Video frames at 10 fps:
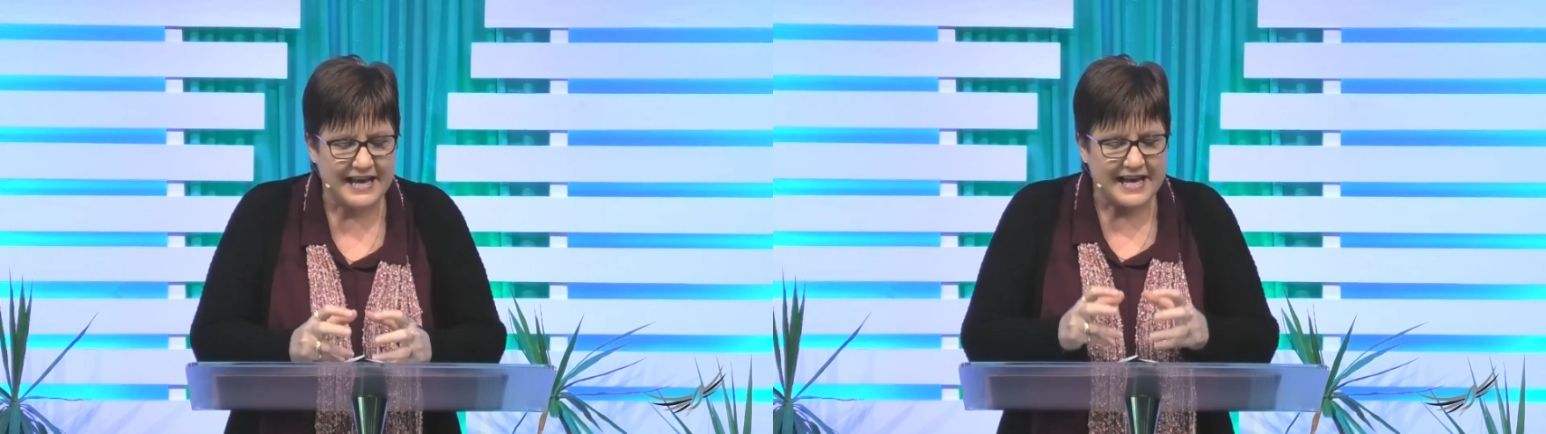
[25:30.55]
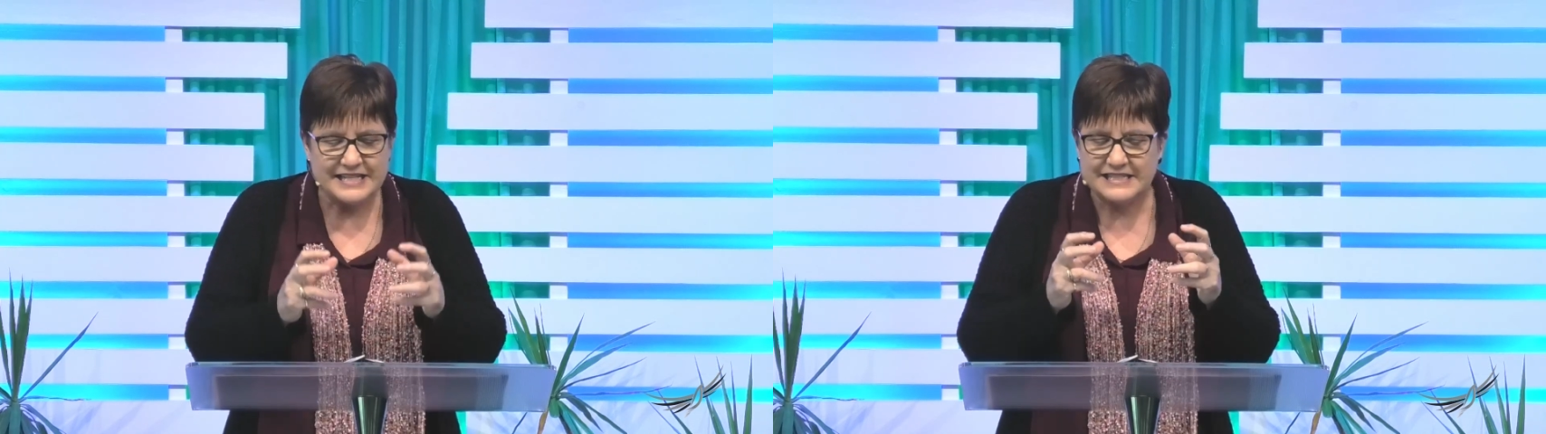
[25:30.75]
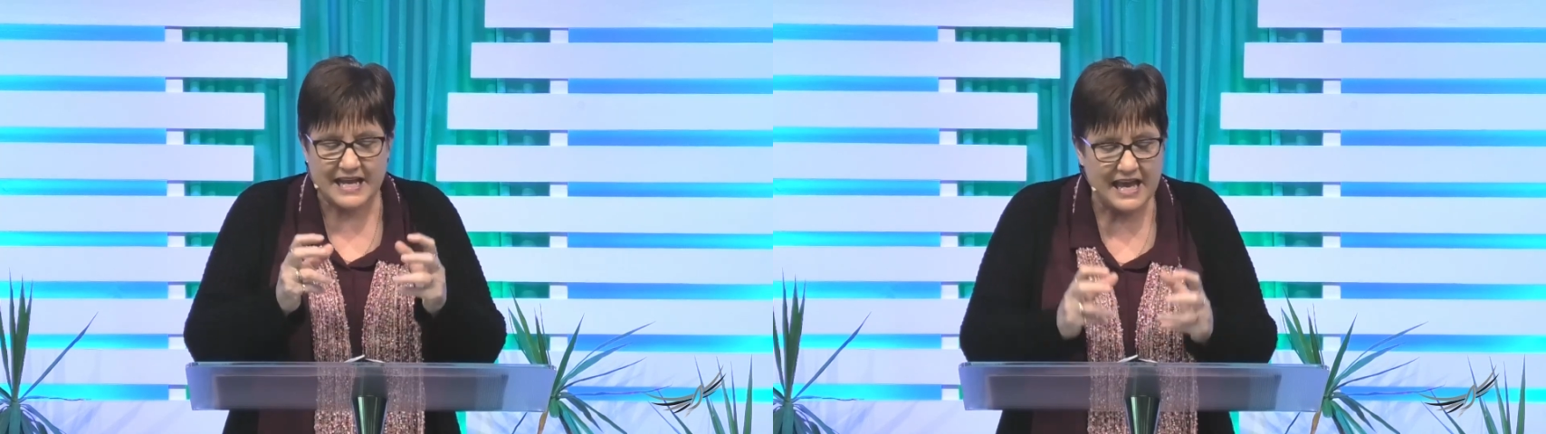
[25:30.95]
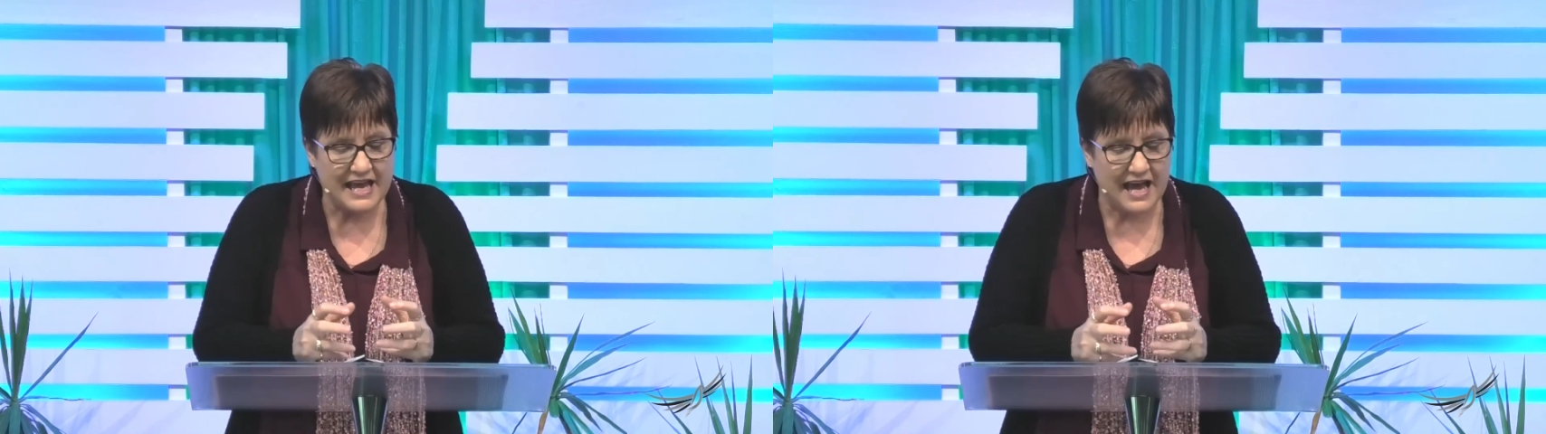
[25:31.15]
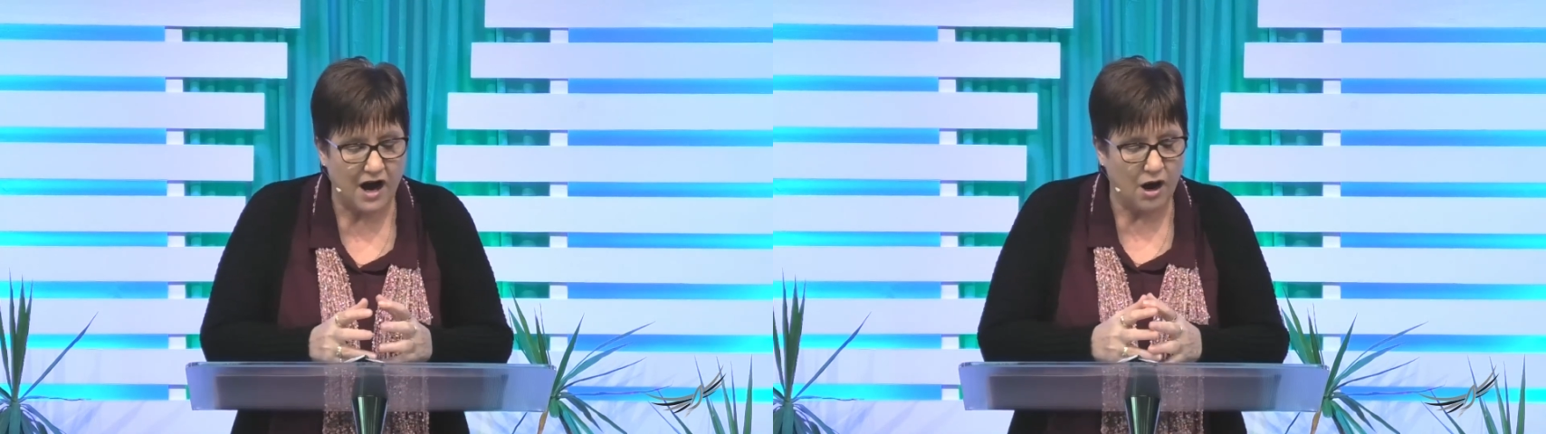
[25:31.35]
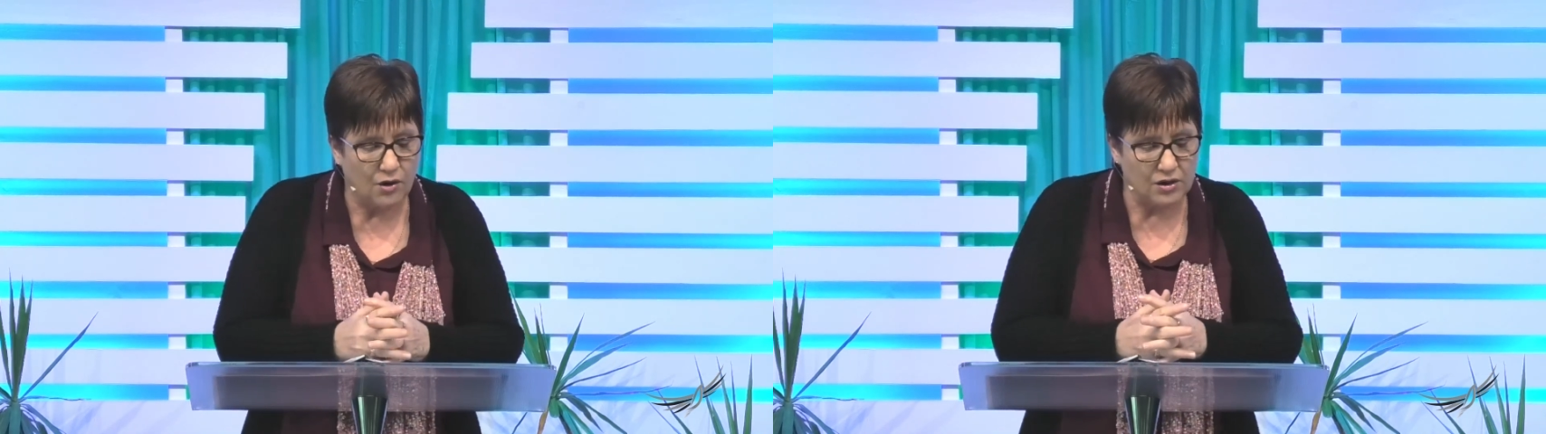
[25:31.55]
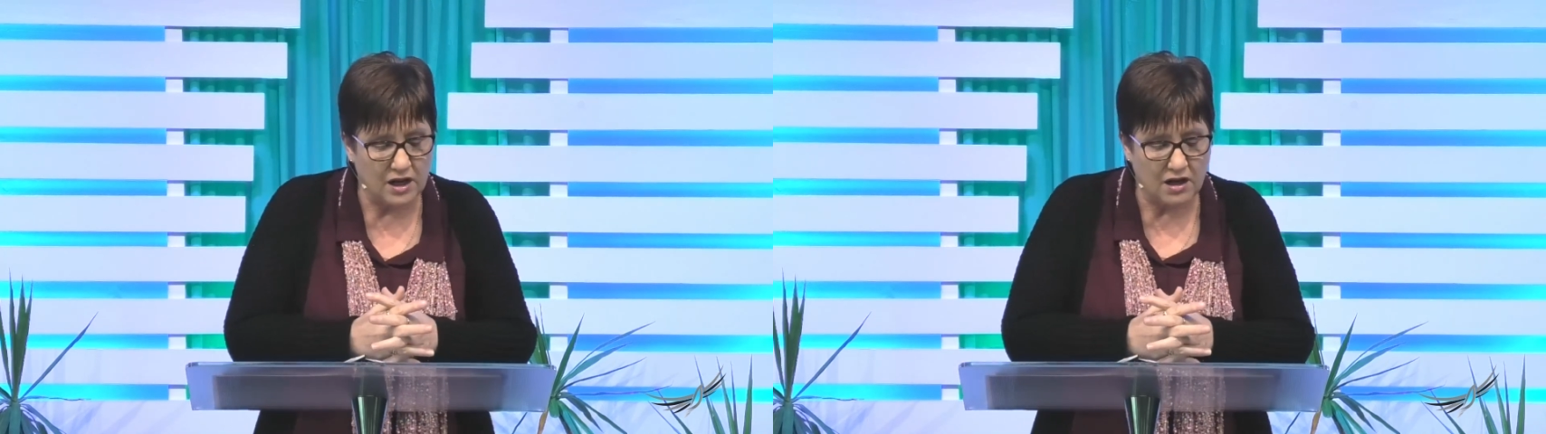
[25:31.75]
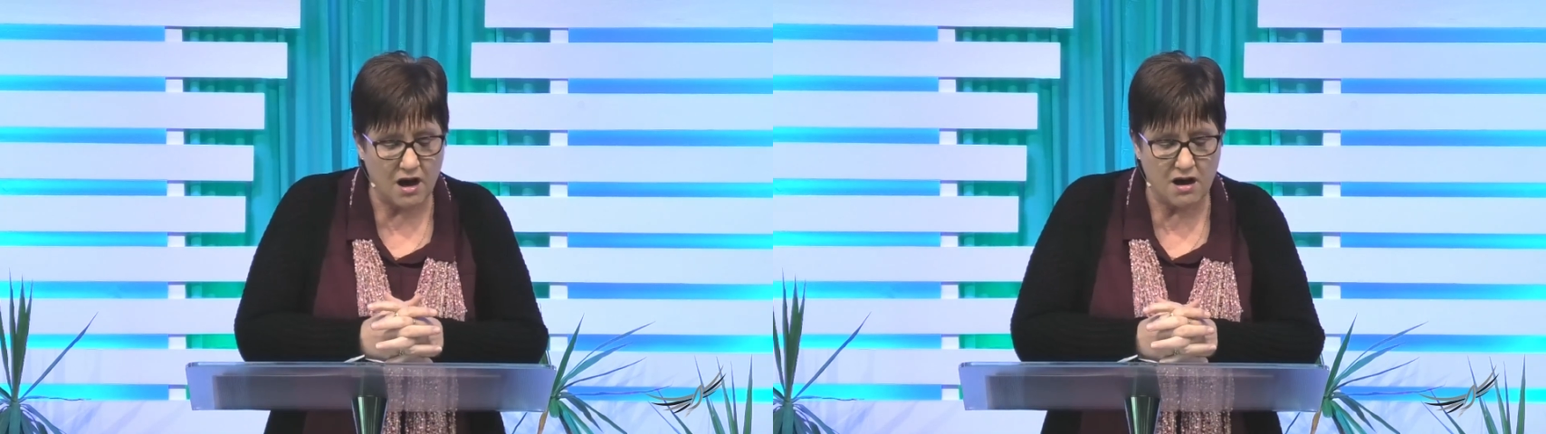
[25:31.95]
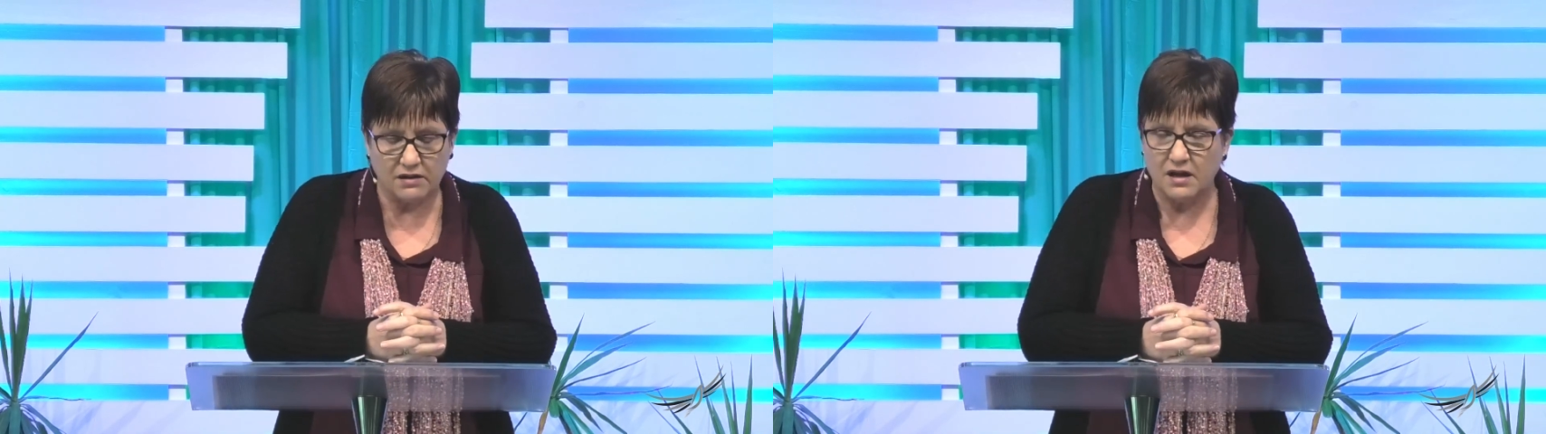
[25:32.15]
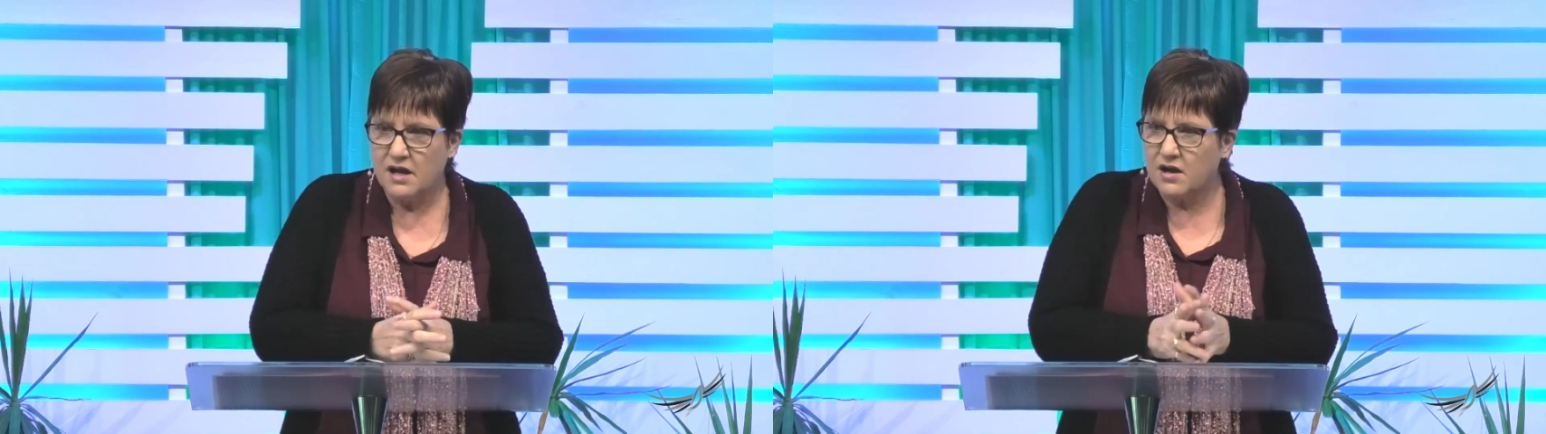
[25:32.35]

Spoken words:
is here all along.